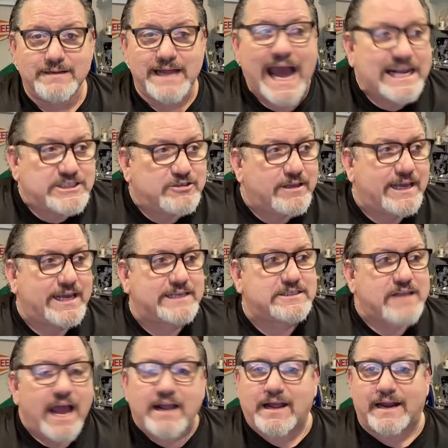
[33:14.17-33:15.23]
Actually, he's
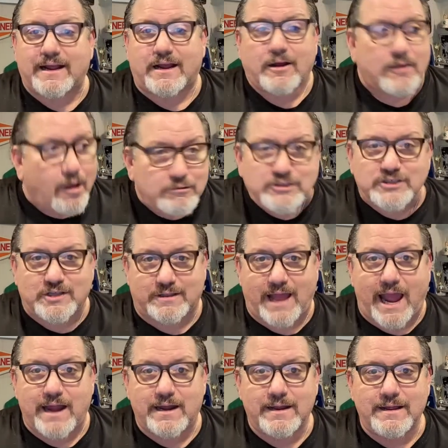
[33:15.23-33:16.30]
not close to
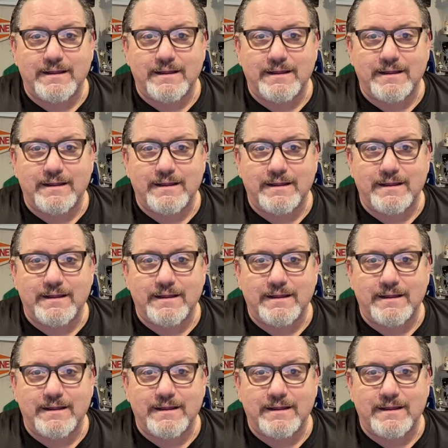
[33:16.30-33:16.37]
that.